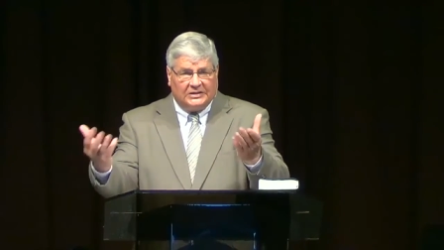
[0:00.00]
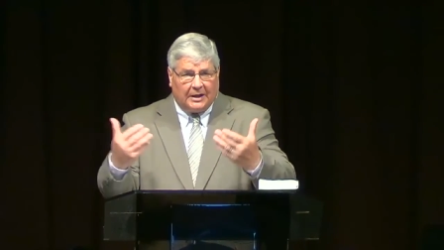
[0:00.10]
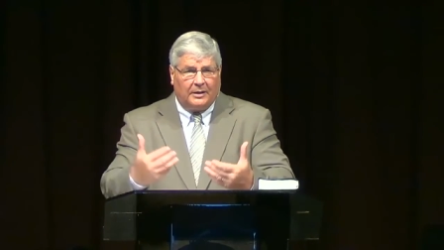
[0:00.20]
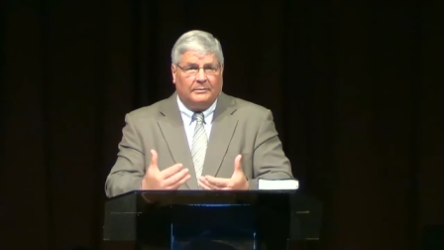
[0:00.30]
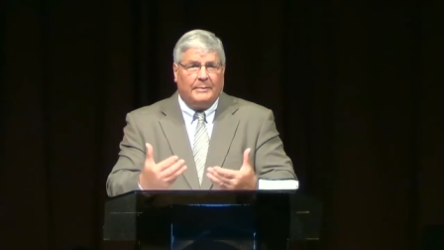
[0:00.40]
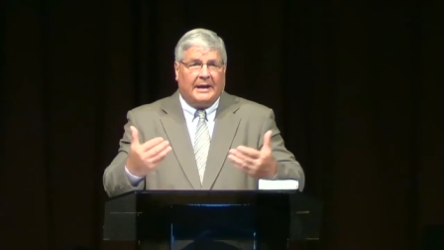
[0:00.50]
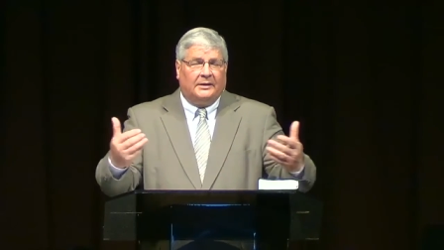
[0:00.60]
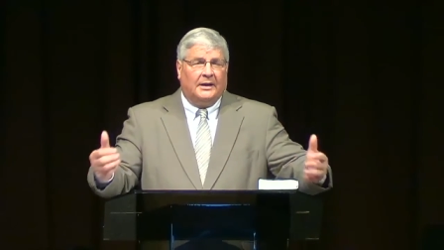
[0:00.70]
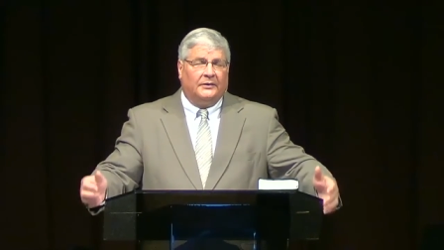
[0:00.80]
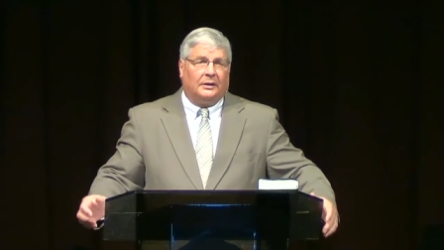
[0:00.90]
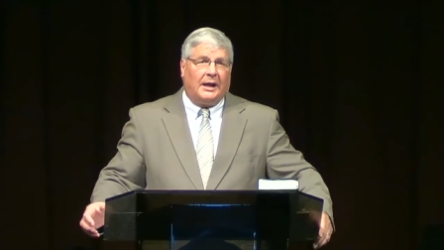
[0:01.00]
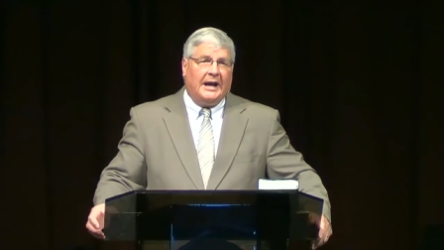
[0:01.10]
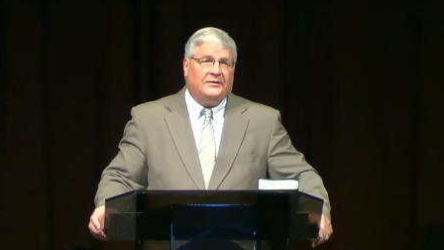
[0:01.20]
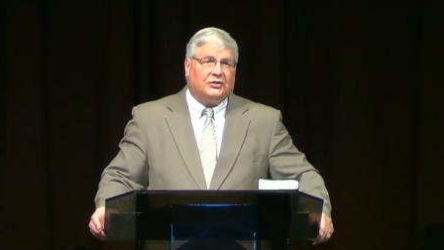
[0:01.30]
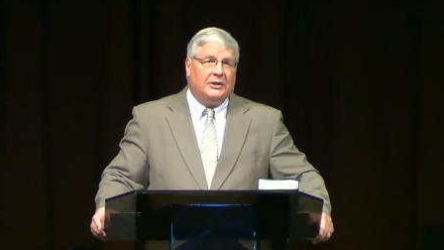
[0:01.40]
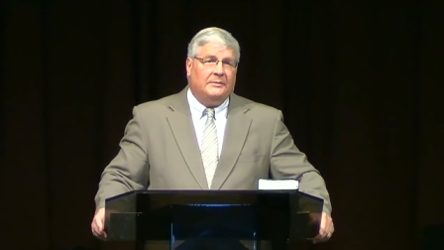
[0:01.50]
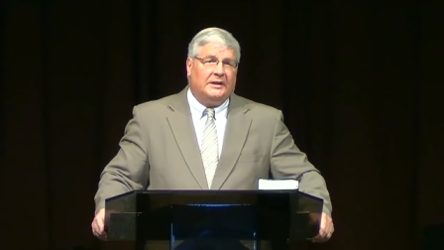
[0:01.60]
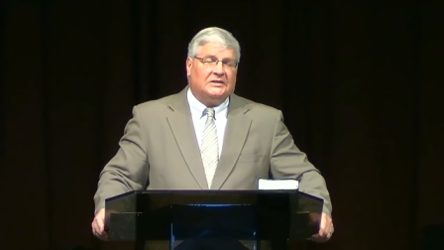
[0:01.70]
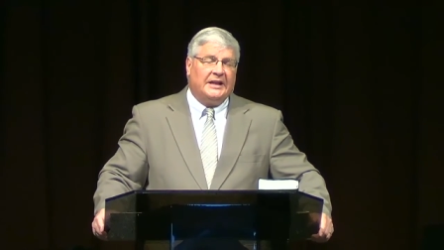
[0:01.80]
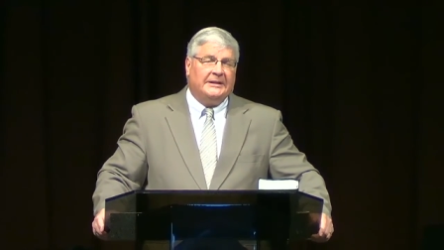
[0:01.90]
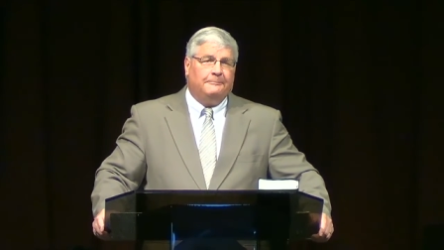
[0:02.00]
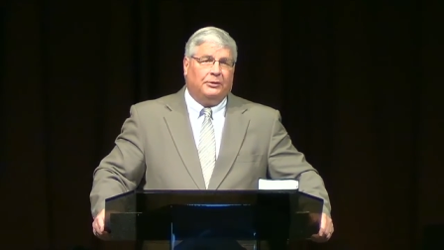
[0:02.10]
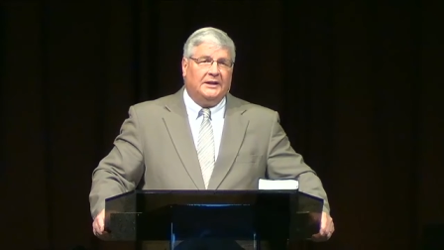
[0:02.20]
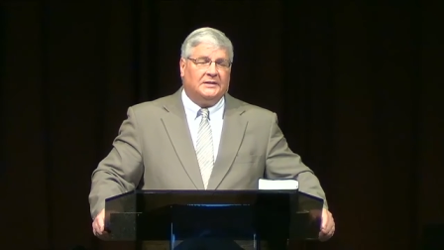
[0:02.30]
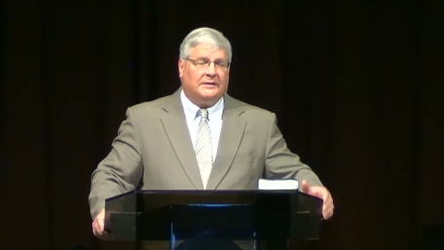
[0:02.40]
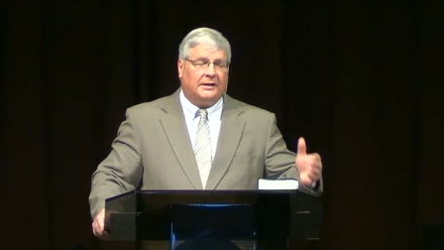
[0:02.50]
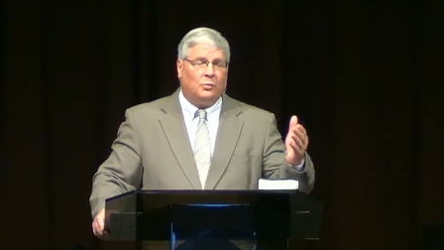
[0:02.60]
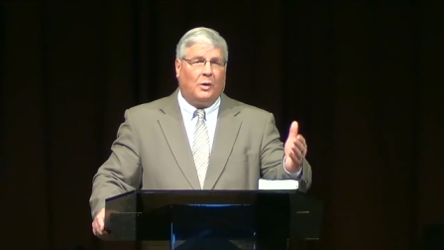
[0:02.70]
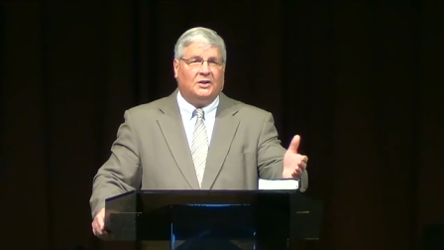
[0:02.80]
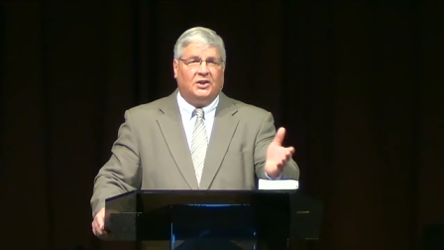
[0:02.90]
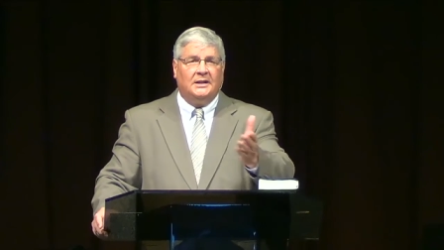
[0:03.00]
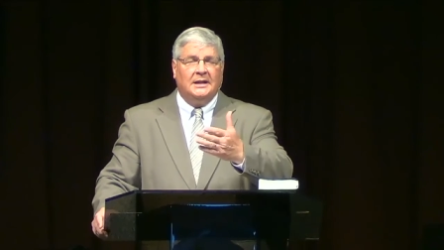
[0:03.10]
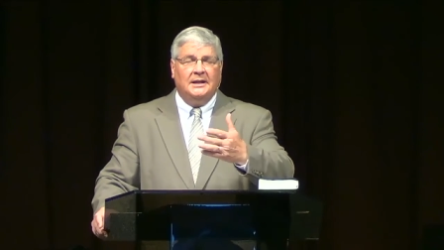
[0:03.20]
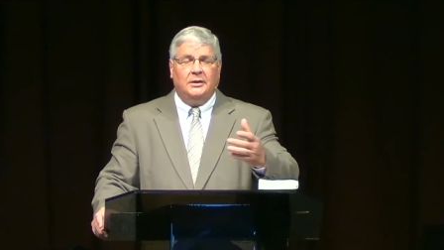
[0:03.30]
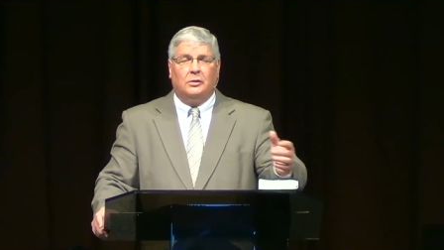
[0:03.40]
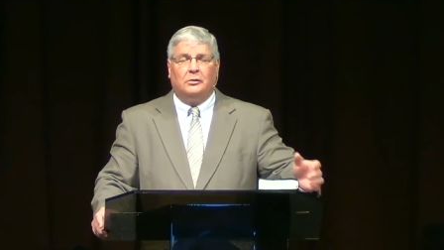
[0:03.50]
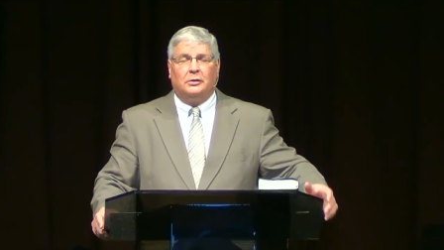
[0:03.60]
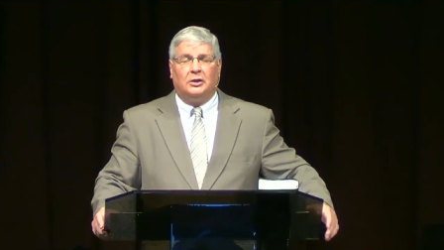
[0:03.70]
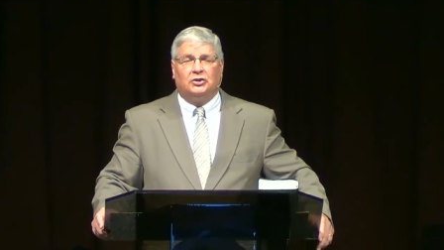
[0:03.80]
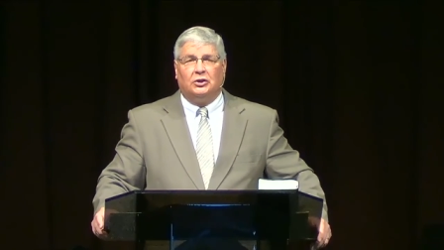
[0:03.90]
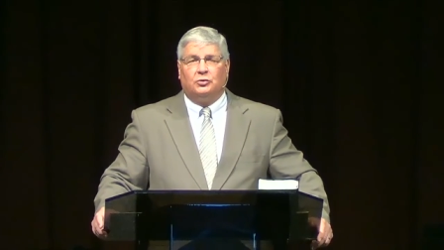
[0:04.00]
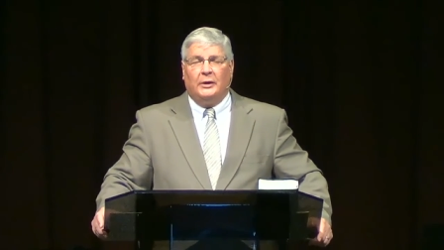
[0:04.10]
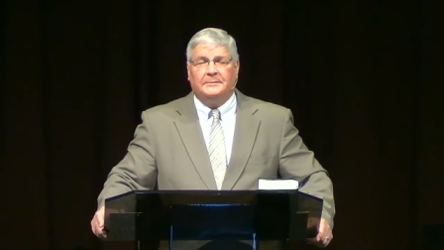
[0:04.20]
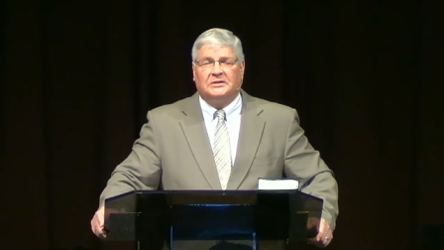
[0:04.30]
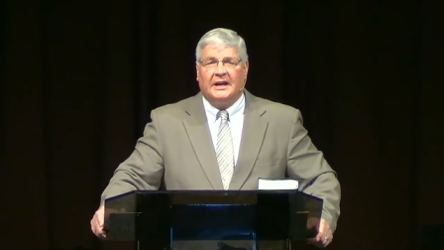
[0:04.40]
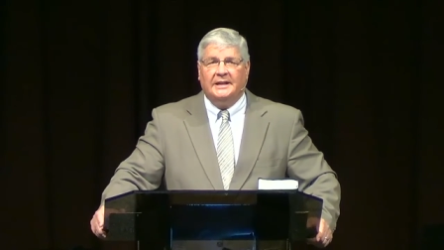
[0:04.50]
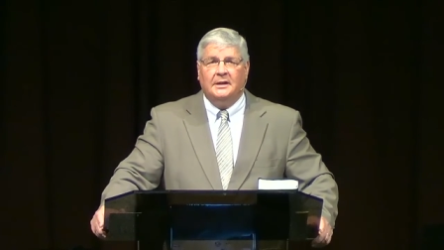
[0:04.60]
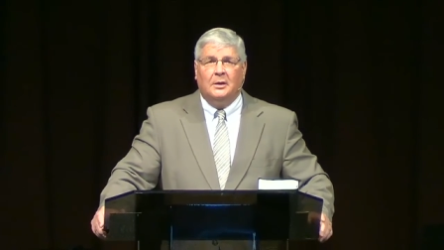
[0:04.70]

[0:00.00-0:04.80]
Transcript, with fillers: Tell them about the live stream that is taking place, that they can watch it either on our church website